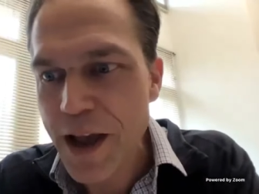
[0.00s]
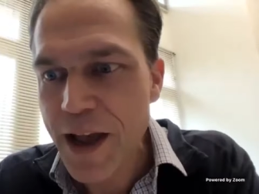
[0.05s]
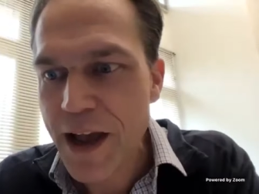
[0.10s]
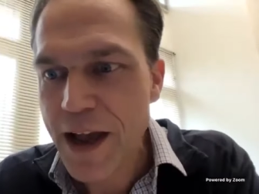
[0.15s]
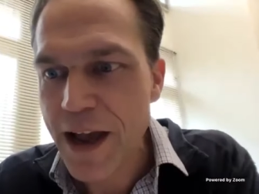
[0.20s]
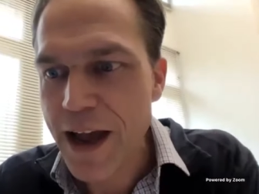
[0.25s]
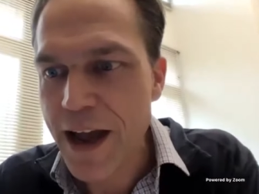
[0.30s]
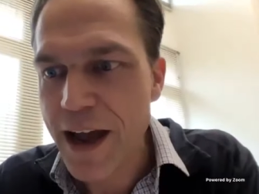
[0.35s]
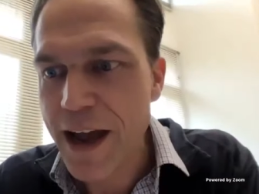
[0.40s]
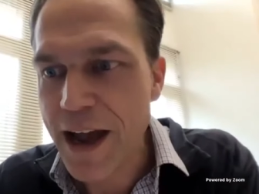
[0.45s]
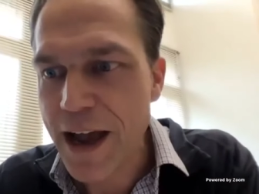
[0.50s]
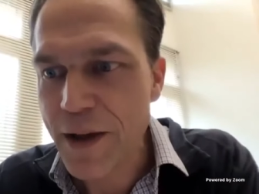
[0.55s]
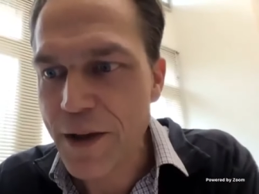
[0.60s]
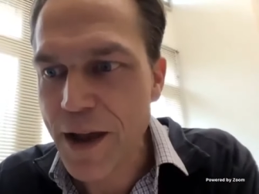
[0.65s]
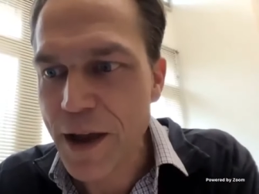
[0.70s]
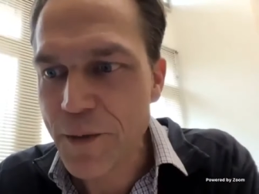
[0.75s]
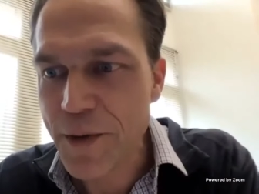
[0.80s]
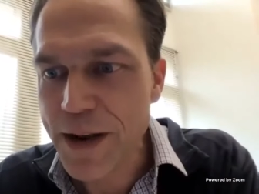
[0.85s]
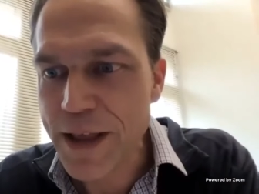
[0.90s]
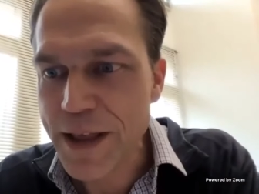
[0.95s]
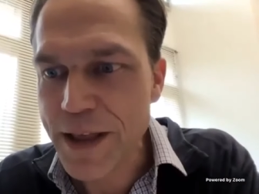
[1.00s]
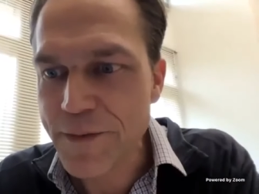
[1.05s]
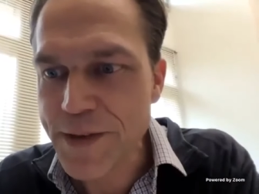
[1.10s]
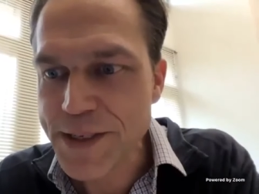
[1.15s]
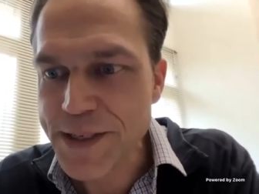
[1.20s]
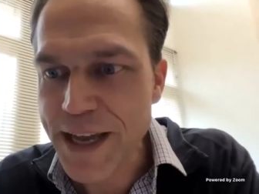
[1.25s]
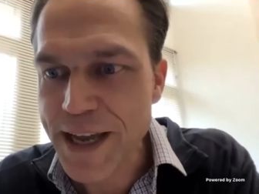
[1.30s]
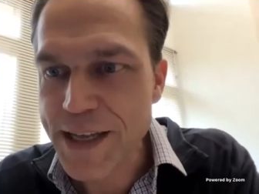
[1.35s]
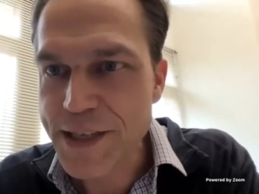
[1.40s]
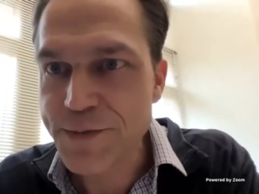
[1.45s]
uh, I, I want to
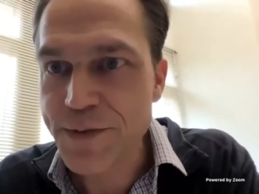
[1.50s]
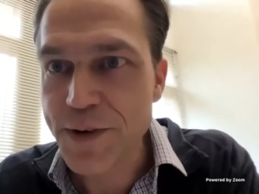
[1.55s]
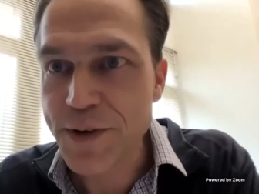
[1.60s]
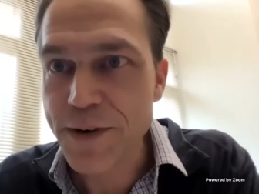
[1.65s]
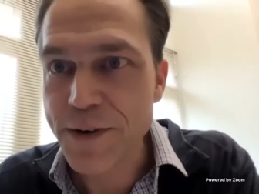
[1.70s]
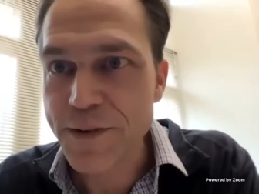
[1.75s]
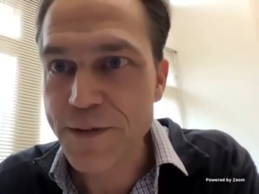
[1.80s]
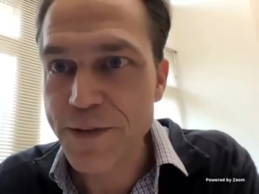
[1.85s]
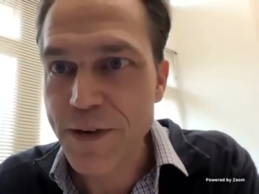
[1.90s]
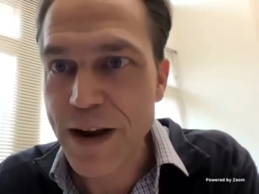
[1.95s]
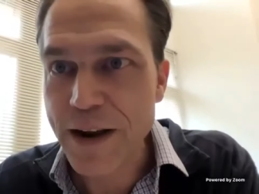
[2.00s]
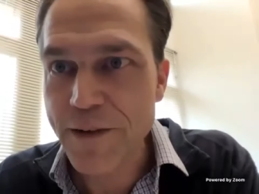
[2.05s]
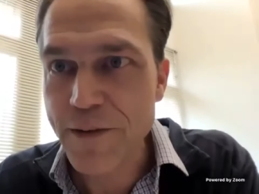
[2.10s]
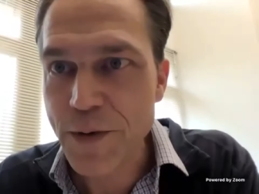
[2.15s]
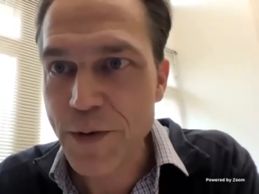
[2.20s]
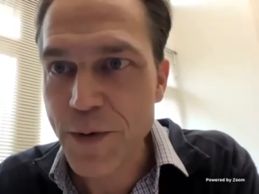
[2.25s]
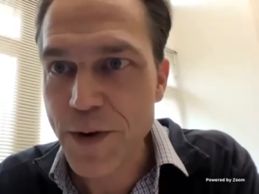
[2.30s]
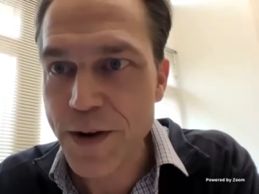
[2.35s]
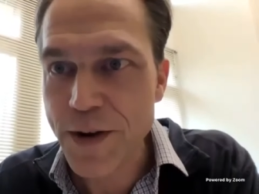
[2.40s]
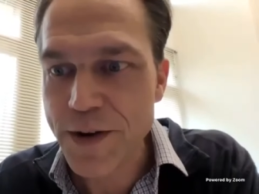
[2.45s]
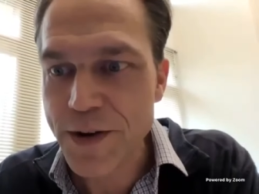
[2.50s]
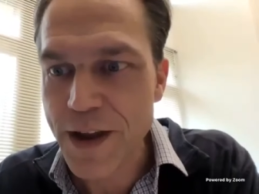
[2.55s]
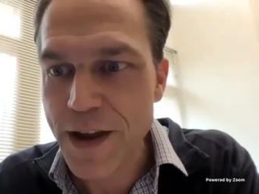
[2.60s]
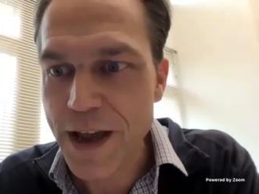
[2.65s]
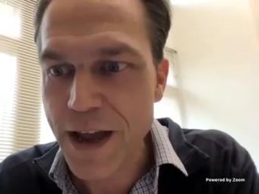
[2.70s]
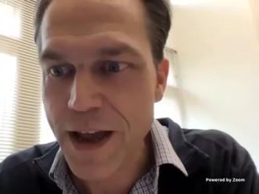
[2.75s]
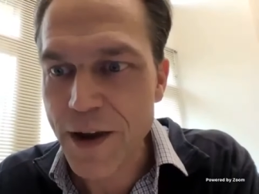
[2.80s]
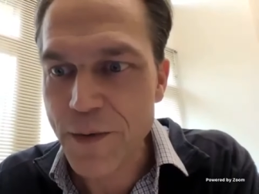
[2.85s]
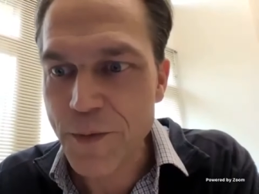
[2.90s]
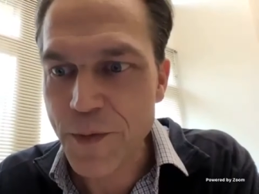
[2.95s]
emphasize for for everyone
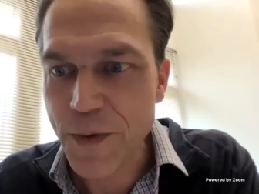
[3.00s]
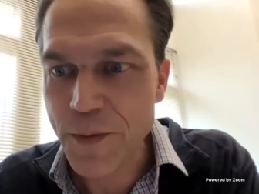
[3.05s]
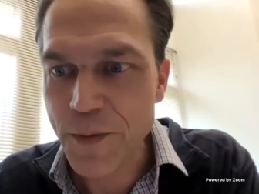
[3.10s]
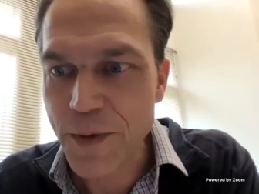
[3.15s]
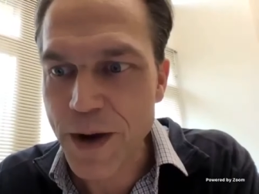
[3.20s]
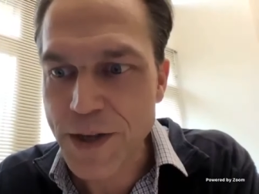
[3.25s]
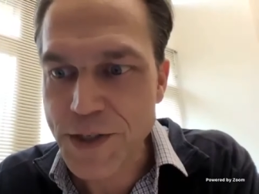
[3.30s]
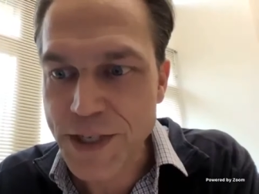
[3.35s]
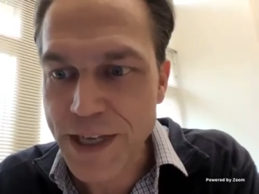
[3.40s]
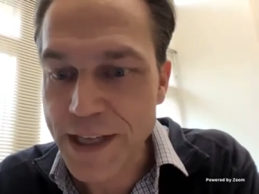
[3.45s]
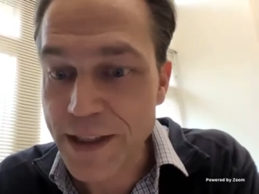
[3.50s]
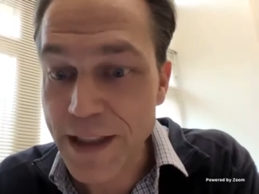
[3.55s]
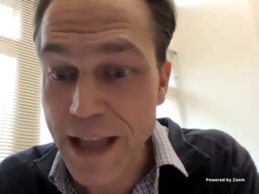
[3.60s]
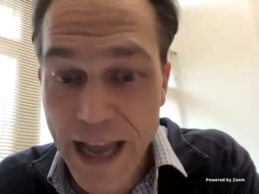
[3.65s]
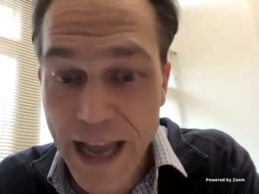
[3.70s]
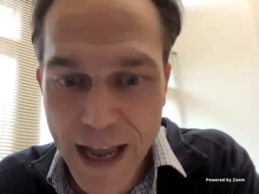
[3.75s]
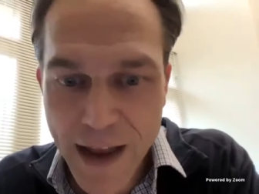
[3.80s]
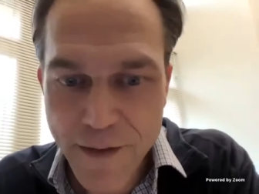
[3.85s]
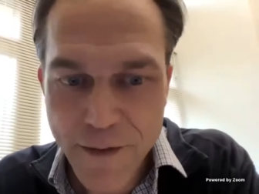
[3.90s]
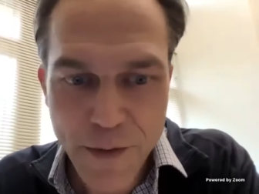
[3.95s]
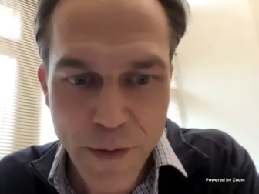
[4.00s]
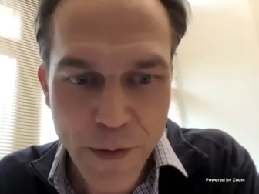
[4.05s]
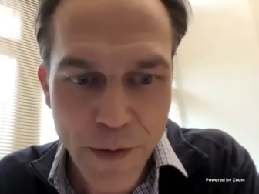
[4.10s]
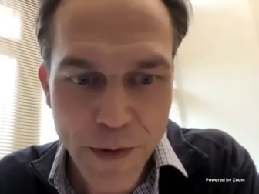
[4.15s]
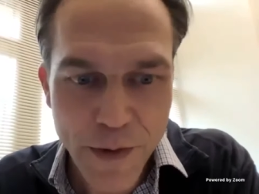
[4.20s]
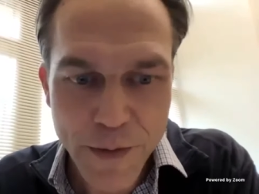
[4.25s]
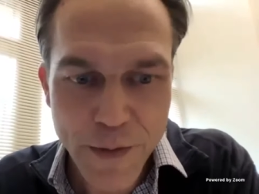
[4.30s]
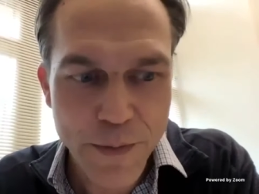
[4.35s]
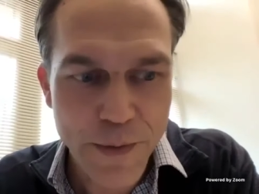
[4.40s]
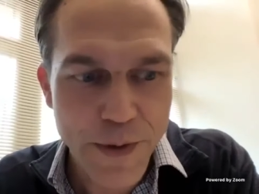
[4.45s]
uh, watching it live
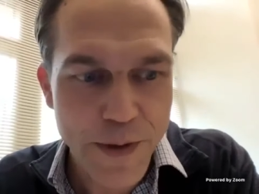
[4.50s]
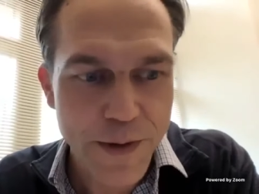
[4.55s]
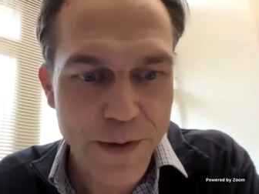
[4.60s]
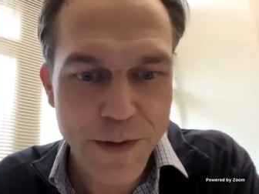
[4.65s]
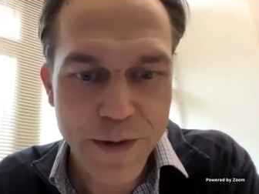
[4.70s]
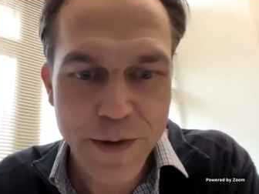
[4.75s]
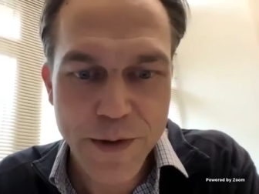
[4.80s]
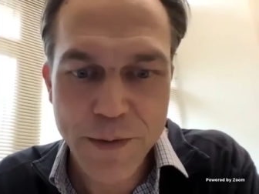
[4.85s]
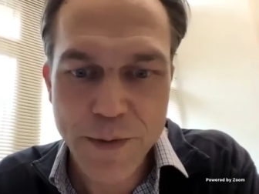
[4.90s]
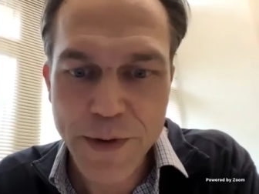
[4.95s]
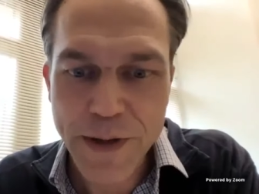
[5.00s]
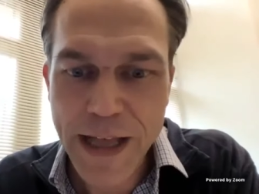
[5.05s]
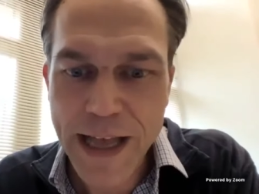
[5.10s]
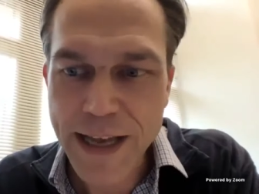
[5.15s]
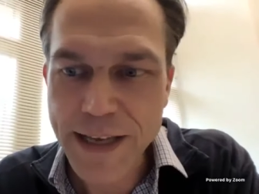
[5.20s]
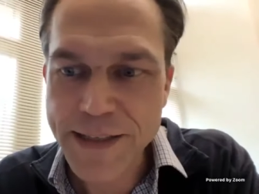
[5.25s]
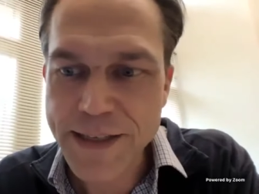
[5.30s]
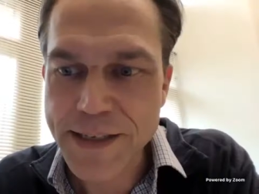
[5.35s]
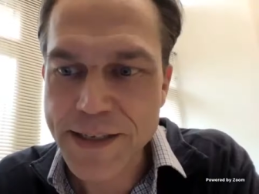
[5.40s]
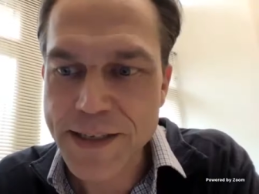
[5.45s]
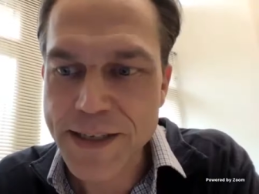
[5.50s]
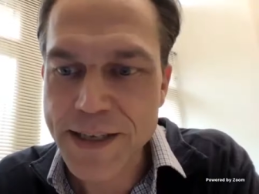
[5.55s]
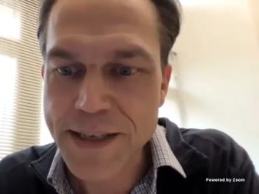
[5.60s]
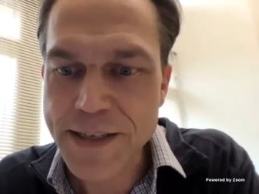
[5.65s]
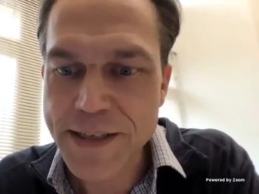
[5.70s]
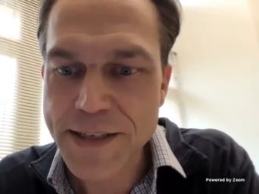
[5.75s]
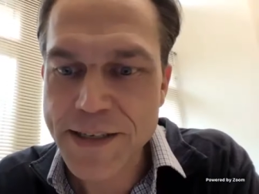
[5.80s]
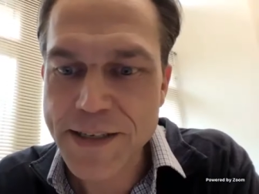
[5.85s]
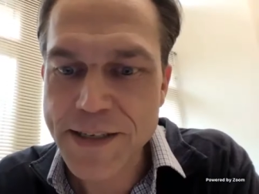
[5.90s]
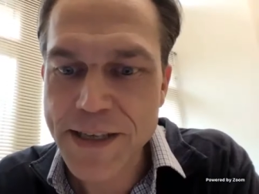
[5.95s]
or who will who will access
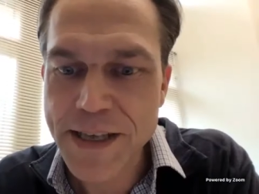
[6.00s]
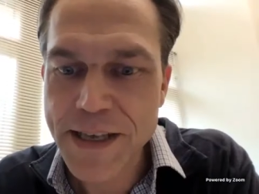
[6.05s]
this